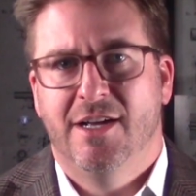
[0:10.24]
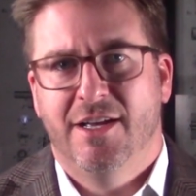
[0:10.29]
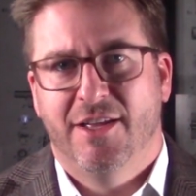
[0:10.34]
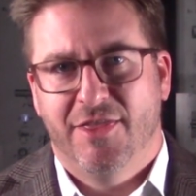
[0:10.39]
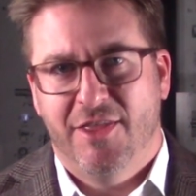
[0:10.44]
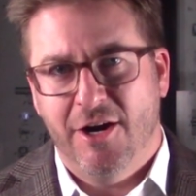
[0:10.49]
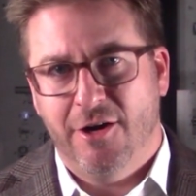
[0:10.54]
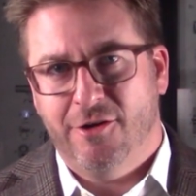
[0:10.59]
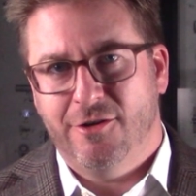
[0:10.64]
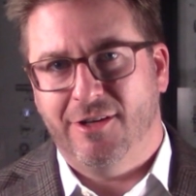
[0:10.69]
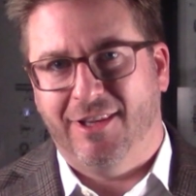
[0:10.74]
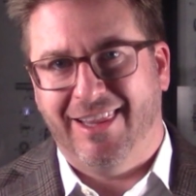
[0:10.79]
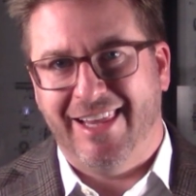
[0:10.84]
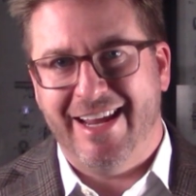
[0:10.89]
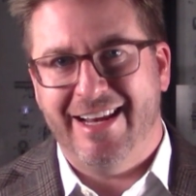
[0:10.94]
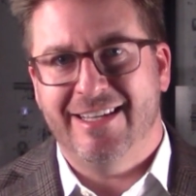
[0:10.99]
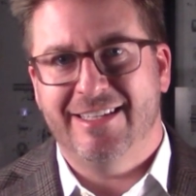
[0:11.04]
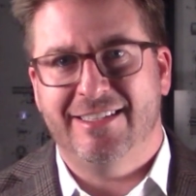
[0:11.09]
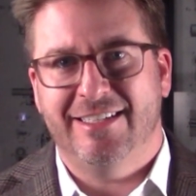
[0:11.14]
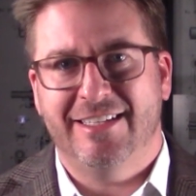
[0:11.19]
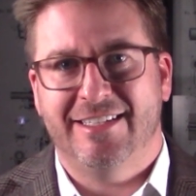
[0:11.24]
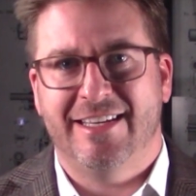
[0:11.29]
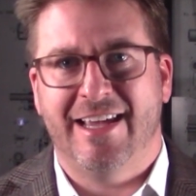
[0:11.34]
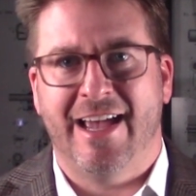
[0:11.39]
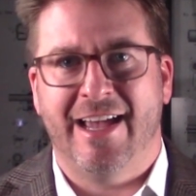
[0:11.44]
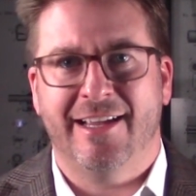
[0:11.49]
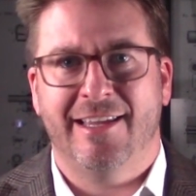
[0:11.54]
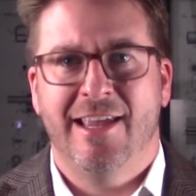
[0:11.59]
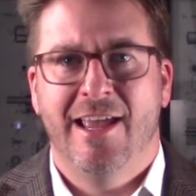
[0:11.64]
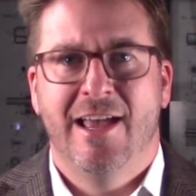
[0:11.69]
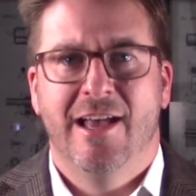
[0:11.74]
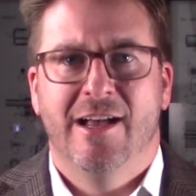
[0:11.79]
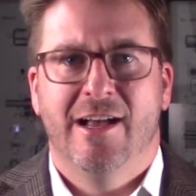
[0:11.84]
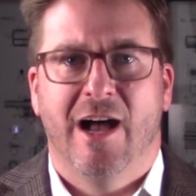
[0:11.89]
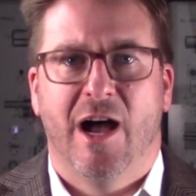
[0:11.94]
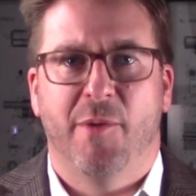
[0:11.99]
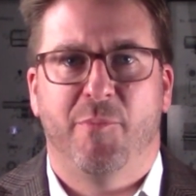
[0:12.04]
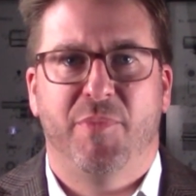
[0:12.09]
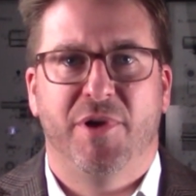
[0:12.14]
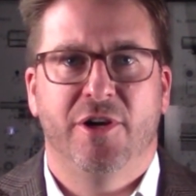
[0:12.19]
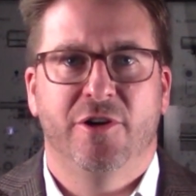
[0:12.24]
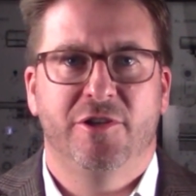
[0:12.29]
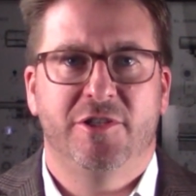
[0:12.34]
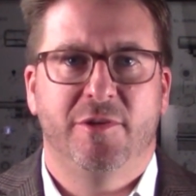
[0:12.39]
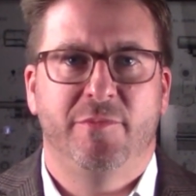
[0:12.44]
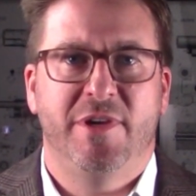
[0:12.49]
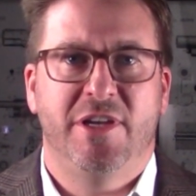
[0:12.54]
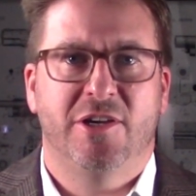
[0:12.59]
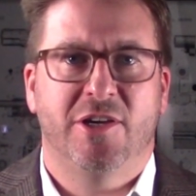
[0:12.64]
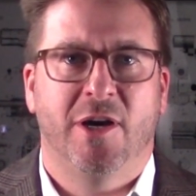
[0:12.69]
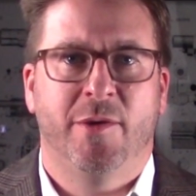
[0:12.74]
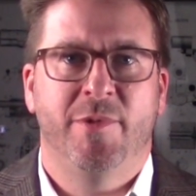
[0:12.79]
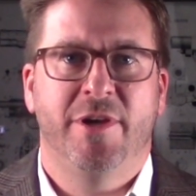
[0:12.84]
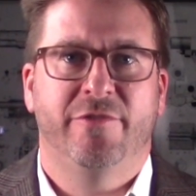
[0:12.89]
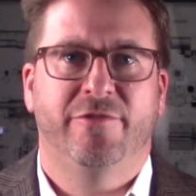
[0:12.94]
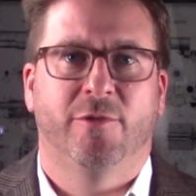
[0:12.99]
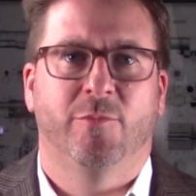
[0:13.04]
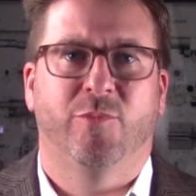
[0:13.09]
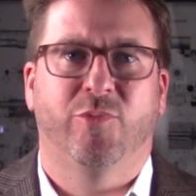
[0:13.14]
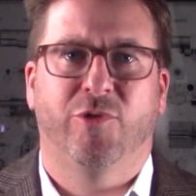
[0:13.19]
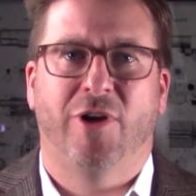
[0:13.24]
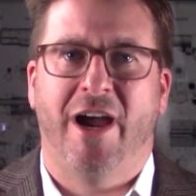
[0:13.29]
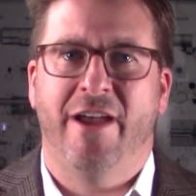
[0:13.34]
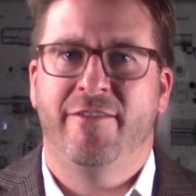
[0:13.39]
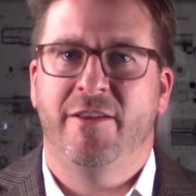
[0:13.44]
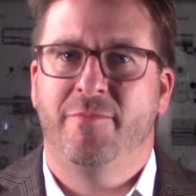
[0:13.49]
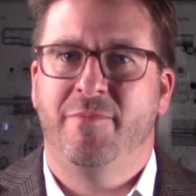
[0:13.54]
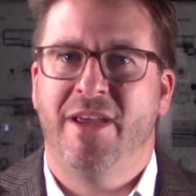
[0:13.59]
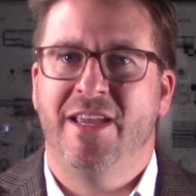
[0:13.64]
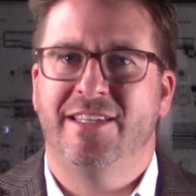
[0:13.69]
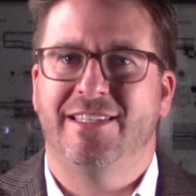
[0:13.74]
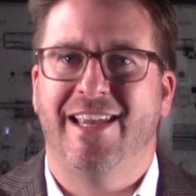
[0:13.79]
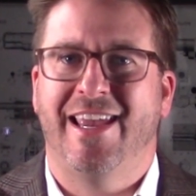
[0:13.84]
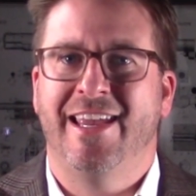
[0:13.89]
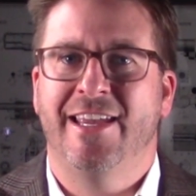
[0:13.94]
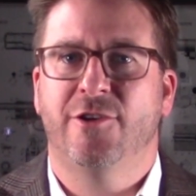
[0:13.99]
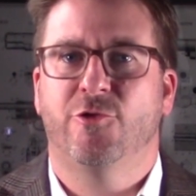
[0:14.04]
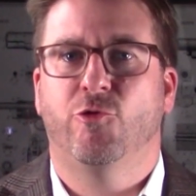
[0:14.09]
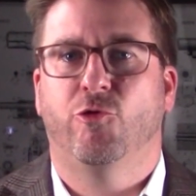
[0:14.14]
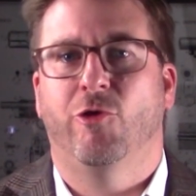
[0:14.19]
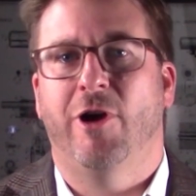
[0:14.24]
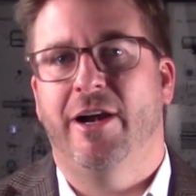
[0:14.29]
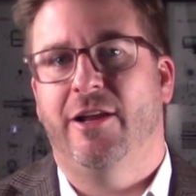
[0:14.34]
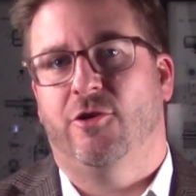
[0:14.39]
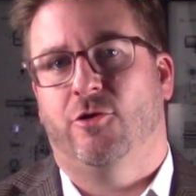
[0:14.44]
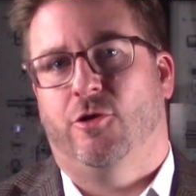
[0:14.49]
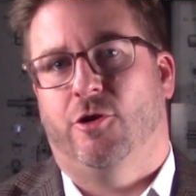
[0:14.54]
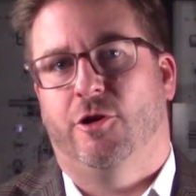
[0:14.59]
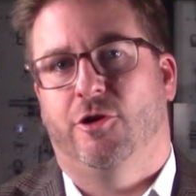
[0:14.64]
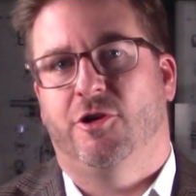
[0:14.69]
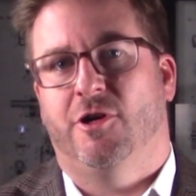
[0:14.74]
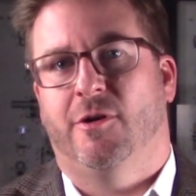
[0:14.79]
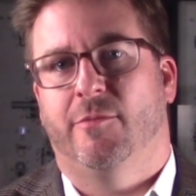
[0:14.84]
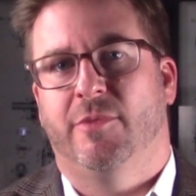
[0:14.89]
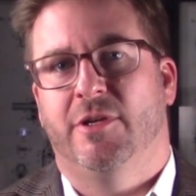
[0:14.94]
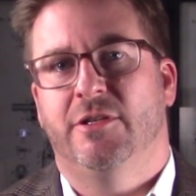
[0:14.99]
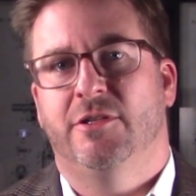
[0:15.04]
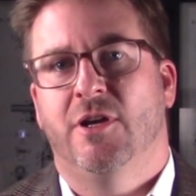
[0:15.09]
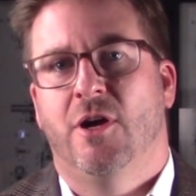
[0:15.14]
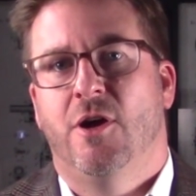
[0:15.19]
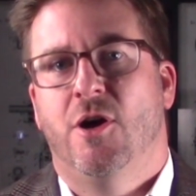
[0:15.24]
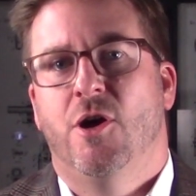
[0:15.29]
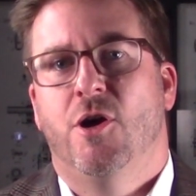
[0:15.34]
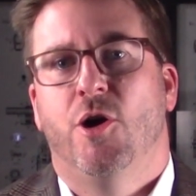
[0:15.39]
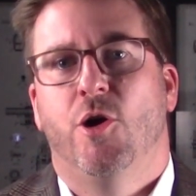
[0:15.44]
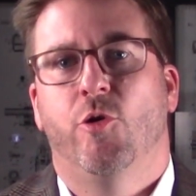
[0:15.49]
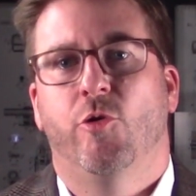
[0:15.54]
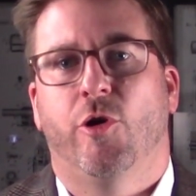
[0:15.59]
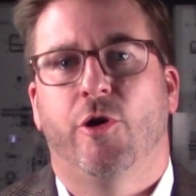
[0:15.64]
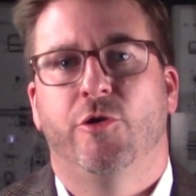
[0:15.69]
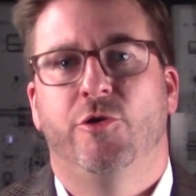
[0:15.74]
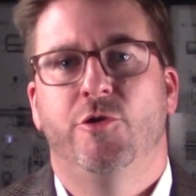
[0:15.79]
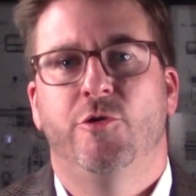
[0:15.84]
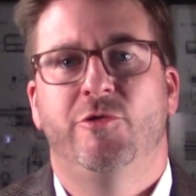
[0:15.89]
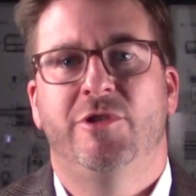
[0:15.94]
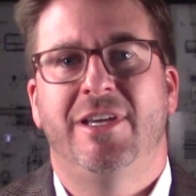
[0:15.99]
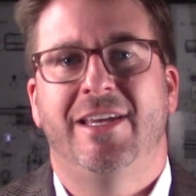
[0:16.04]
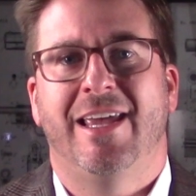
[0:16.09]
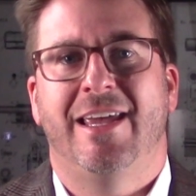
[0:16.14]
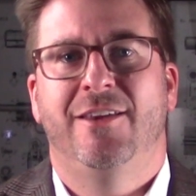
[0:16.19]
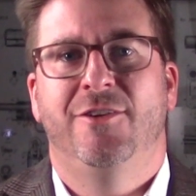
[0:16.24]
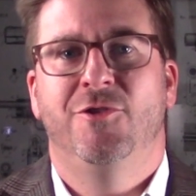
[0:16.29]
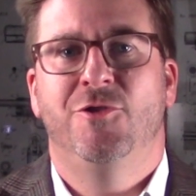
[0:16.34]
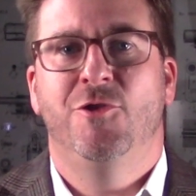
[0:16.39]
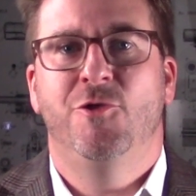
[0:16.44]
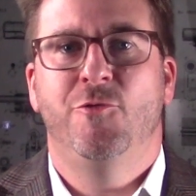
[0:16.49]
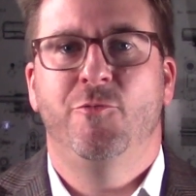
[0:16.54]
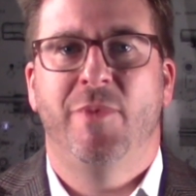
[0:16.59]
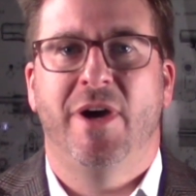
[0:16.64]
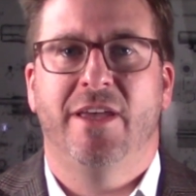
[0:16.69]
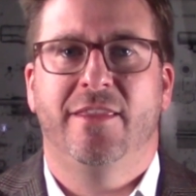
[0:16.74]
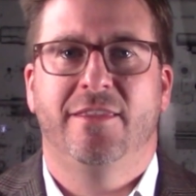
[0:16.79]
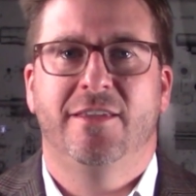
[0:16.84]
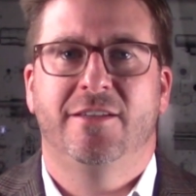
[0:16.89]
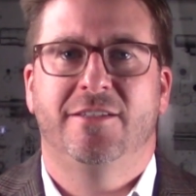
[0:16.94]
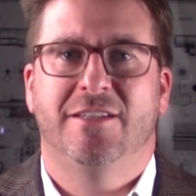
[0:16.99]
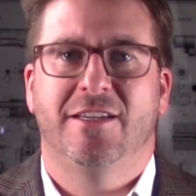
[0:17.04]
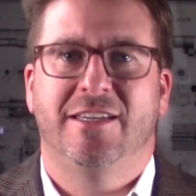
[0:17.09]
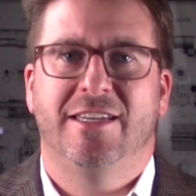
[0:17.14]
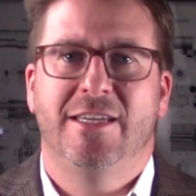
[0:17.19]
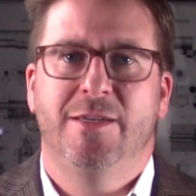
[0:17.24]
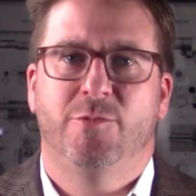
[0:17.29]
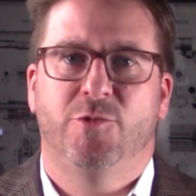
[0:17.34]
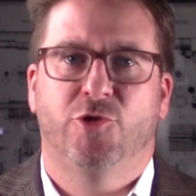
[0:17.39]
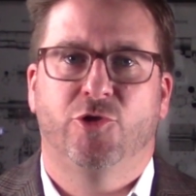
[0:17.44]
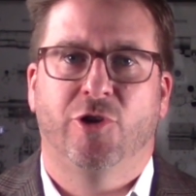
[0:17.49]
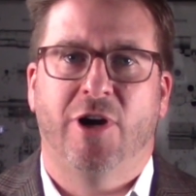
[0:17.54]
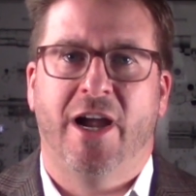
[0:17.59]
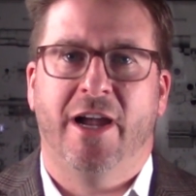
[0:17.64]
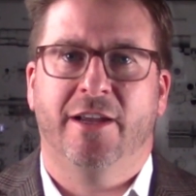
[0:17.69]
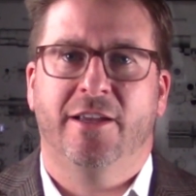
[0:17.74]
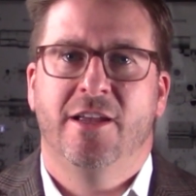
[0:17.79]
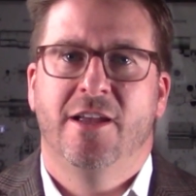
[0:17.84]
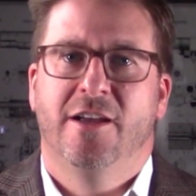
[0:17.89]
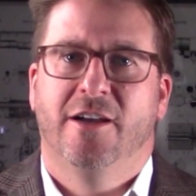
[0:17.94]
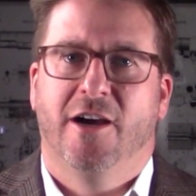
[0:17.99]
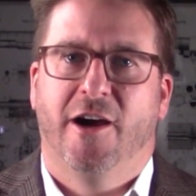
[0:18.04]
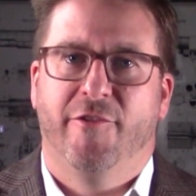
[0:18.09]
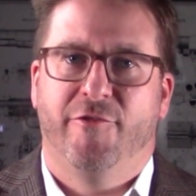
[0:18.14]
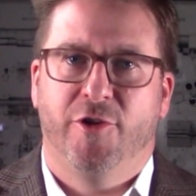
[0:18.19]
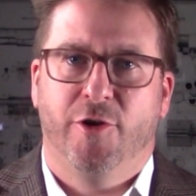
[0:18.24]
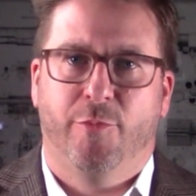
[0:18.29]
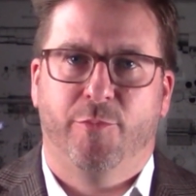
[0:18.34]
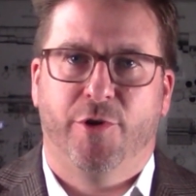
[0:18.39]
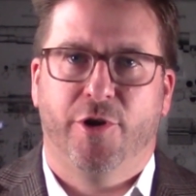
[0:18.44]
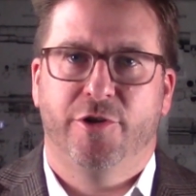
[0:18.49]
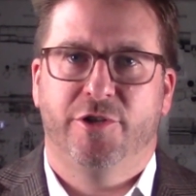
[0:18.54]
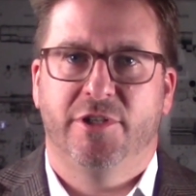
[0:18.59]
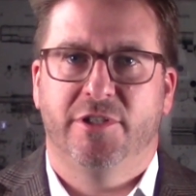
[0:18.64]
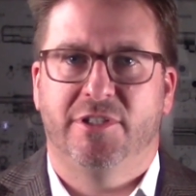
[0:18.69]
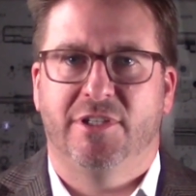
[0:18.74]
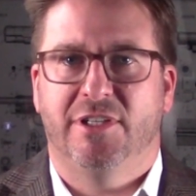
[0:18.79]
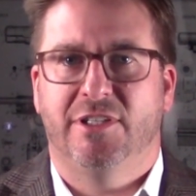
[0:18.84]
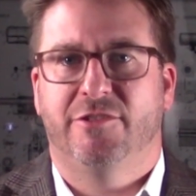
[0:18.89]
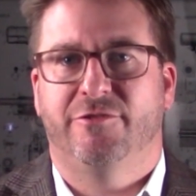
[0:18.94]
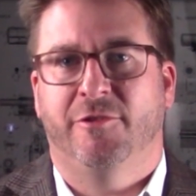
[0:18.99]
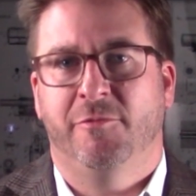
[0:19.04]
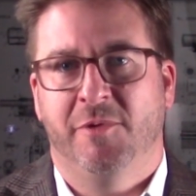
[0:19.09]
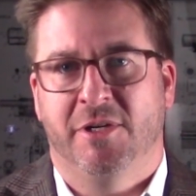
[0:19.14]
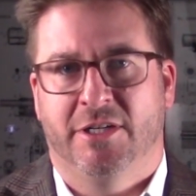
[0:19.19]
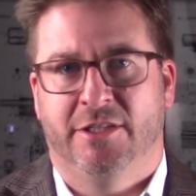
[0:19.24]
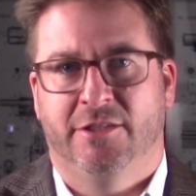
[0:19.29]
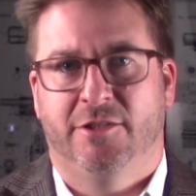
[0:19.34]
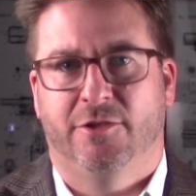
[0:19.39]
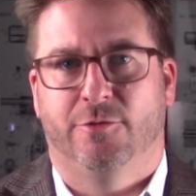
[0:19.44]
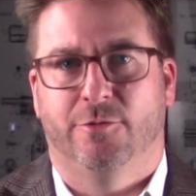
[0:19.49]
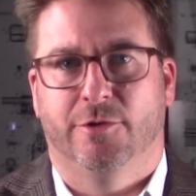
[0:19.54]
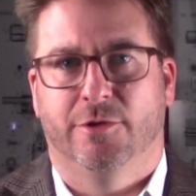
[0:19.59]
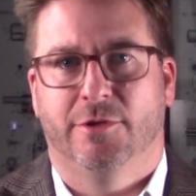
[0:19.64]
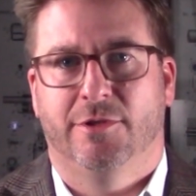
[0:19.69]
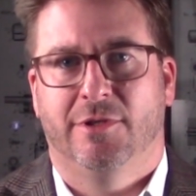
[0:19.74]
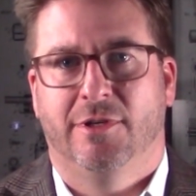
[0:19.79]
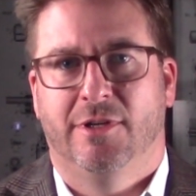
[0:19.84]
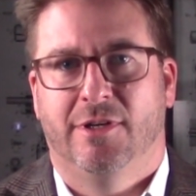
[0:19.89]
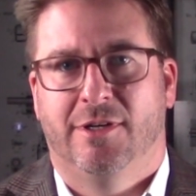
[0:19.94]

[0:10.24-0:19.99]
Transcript: Their latest attack appears to be coming from private banks and credit card companies who are using a new method to keep track of your purchases from gun stores.